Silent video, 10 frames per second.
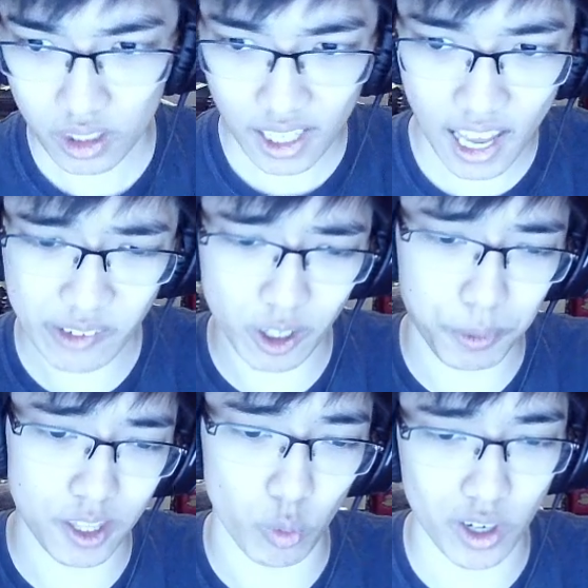And then we're going to
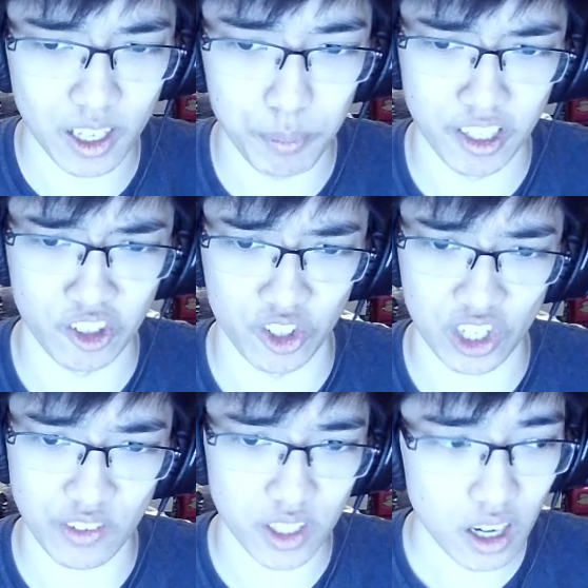play the 1 Hidden Potential
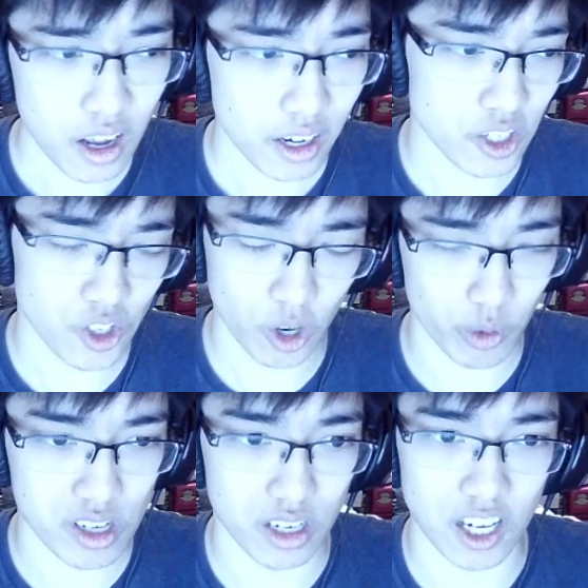Discovered, because there's no
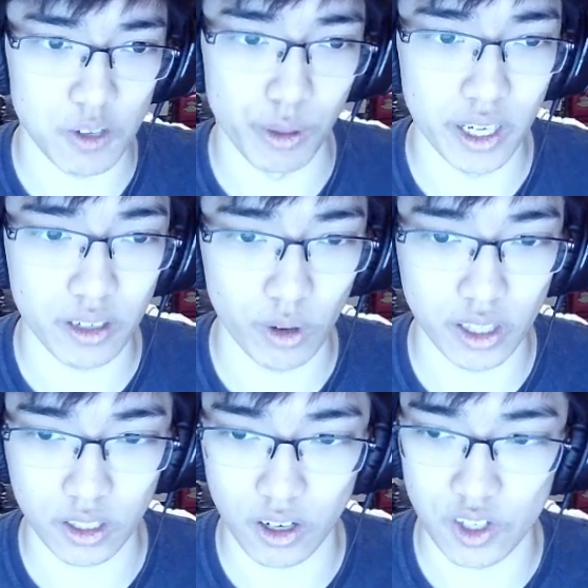reason not to play it, right? The
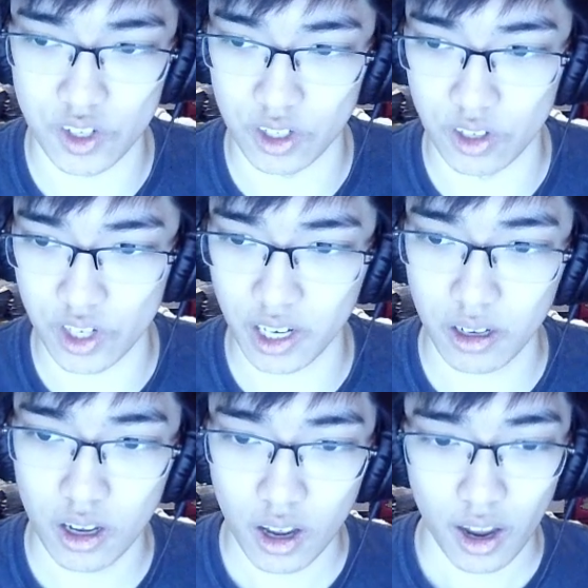card's still insane.
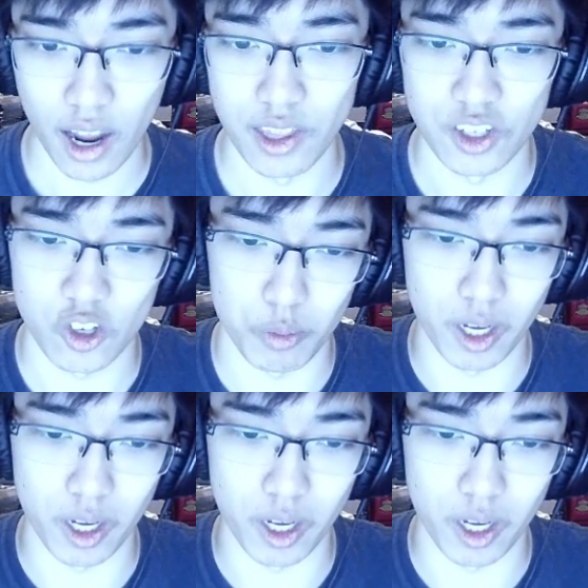And then since we're playing